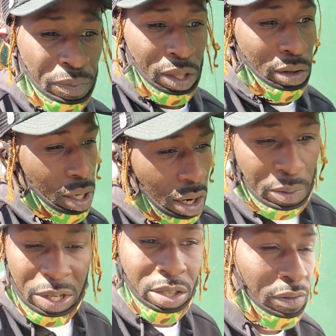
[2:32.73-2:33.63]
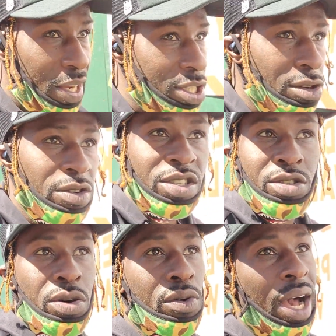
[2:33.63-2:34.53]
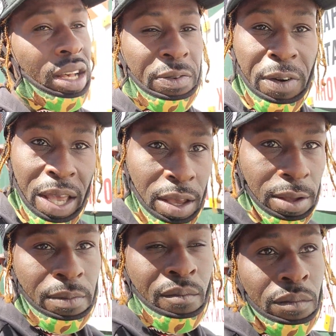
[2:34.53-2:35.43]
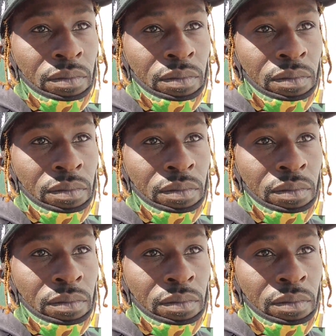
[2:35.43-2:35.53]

you know. It wasn't racial. It was just two guys fighting,